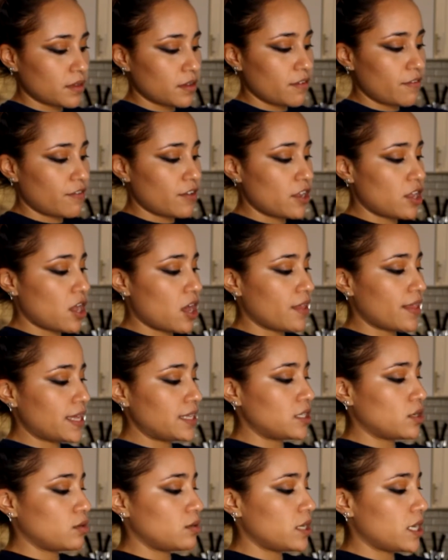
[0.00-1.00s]
For y'all that
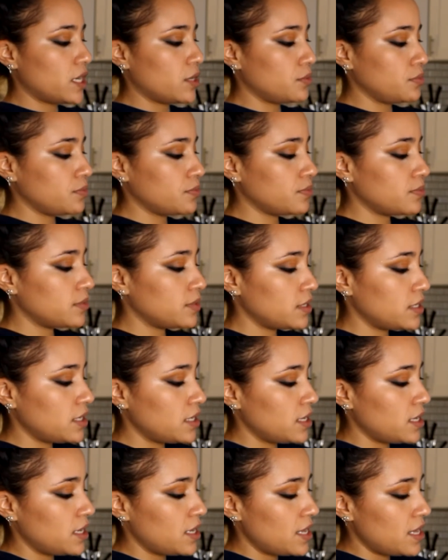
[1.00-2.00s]
don't know,
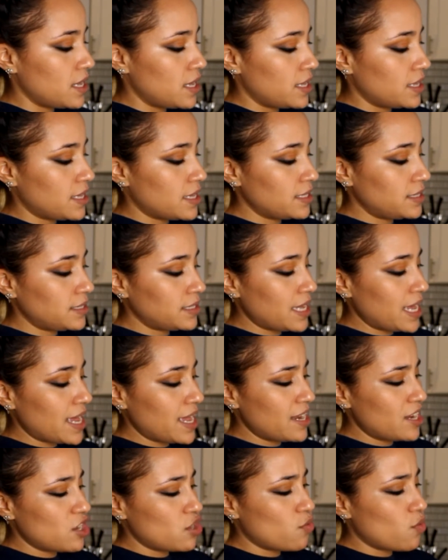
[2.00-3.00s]
this
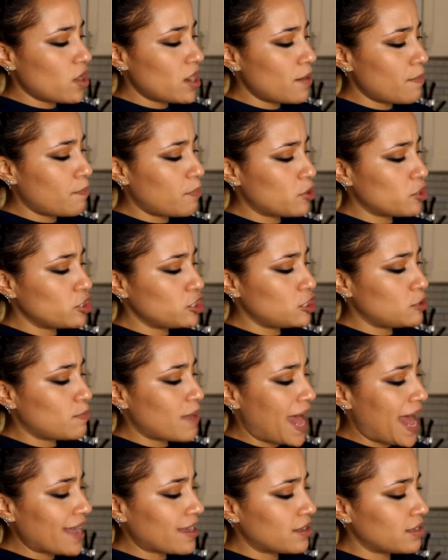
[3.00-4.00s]
skin, you want to push
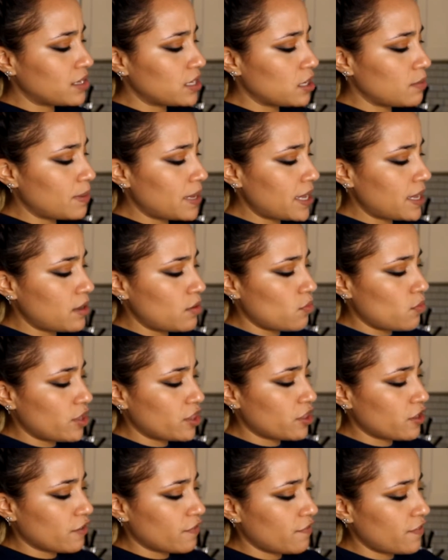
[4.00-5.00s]
back a little bit
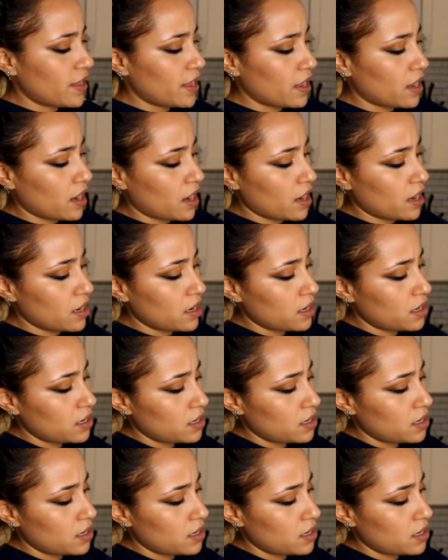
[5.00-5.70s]
with your finger.